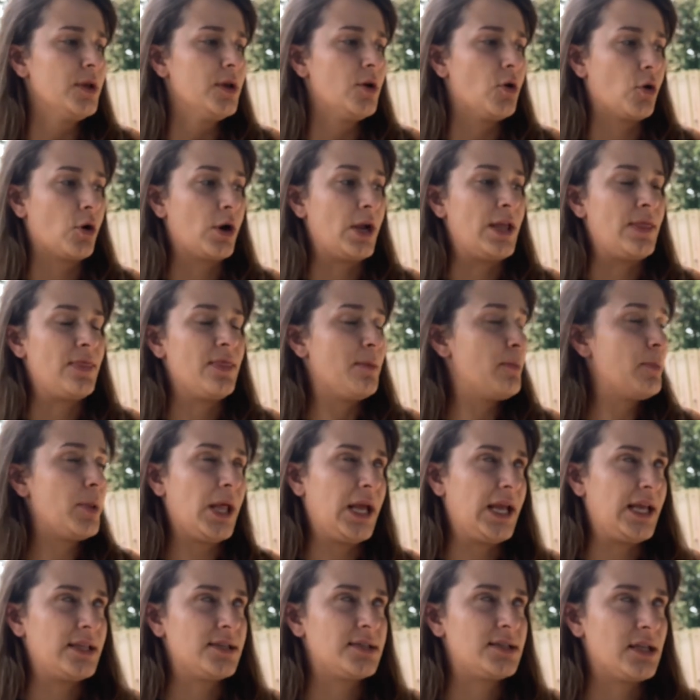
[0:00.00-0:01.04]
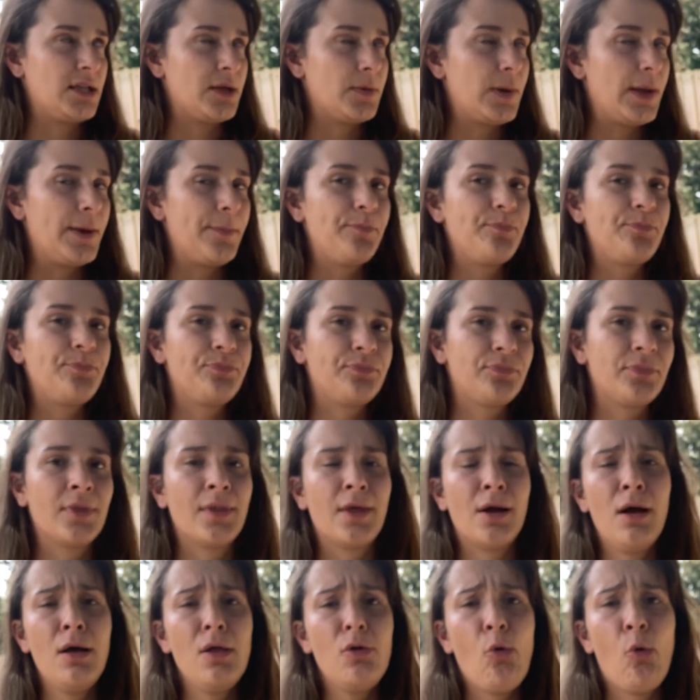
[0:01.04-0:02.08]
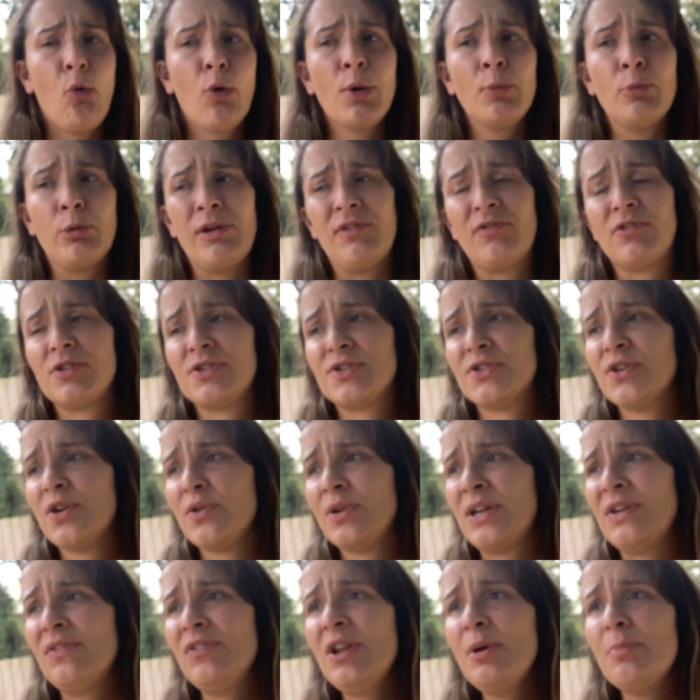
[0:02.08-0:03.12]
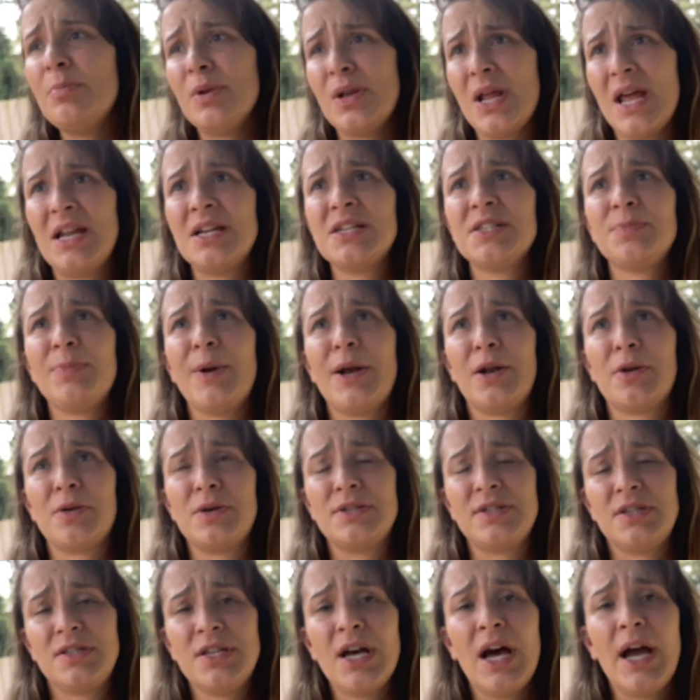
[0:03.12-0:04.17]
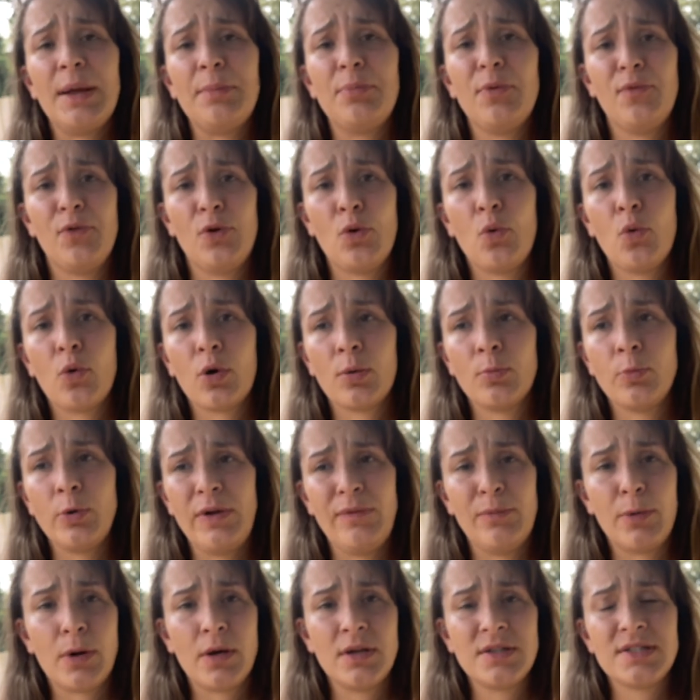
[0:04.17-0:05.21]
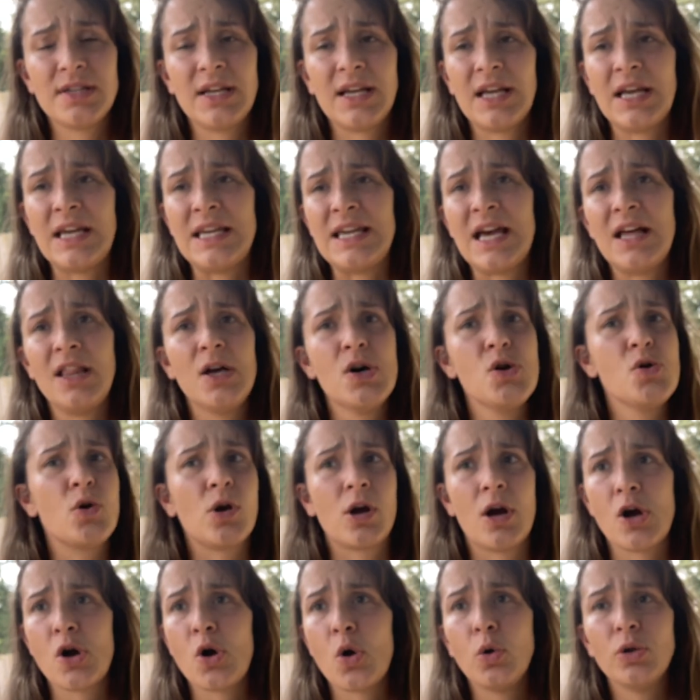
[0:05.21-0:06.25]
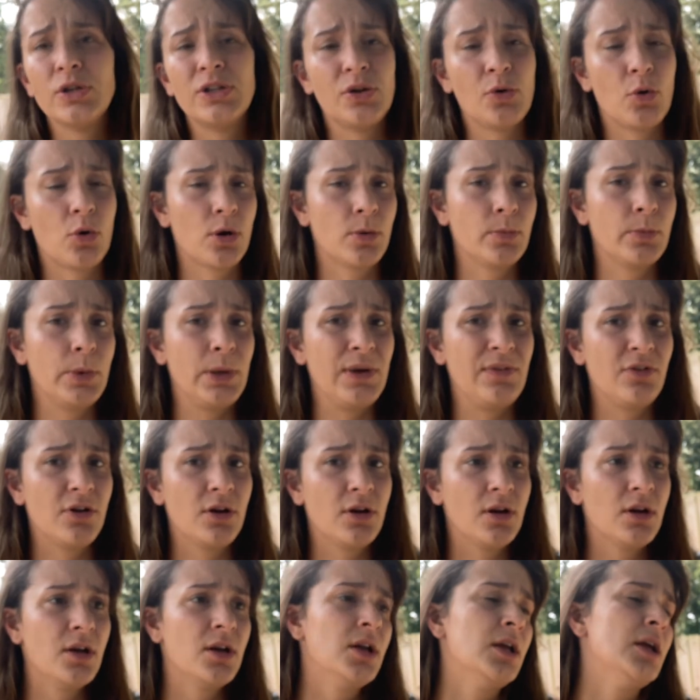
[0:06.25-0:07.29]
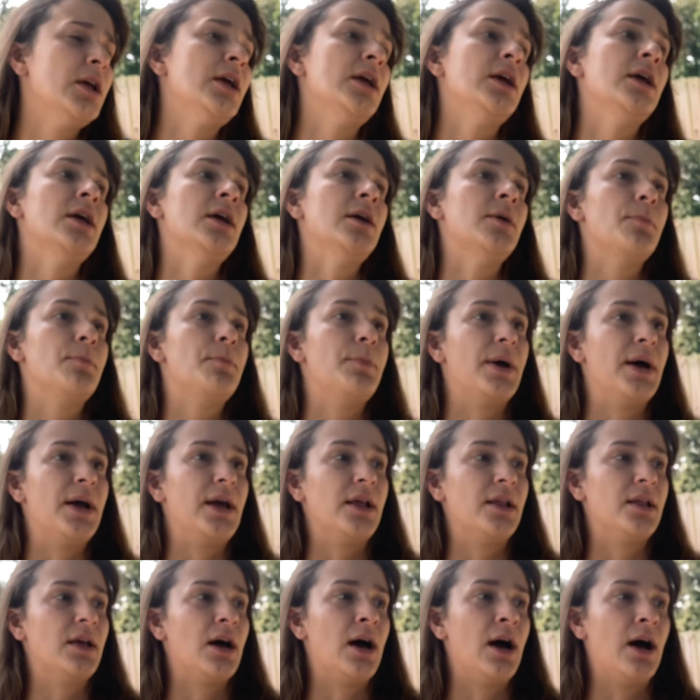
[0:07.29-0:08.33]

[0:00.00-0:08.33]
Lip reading: or in the plants anyway. They're all orb weavers. So even a banana spider is a type of an orb weaver. It's a yellow or a golden orb weaver. But